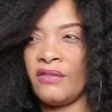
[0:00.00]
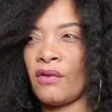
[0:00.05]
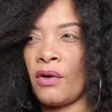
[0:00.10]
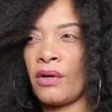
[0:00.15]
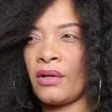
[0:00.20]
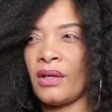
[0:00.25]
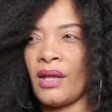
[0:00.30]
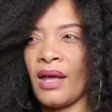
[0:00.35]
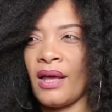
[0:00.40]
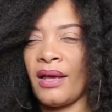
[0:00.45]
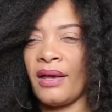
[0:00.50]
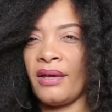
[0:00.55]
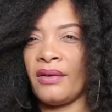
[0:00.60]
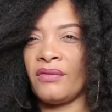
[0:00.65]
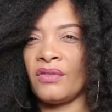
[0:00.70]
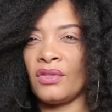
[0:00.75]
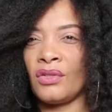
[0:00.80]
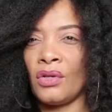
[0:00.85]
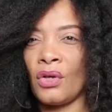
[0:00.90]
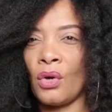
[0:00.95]
to live
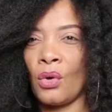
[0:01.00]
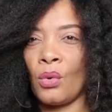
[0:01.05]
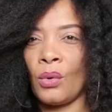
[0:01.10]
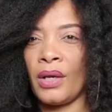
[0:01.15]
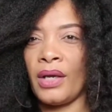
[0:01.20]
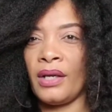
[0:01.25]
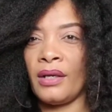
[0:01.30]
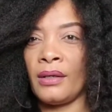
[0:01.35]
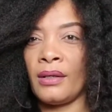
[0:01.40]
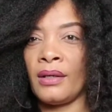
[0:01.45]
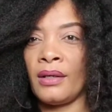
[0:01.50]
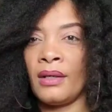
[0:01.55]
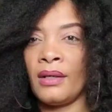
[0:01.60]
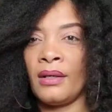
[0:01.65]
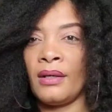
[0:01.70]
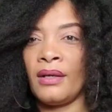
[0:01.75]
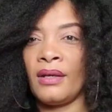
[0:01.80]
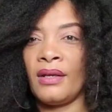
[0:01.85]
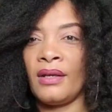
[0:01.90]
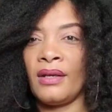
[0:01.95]
our lives
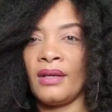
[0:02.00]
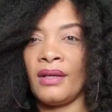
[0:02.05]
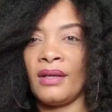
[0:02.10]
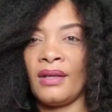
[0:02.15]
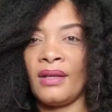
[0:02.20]
knowing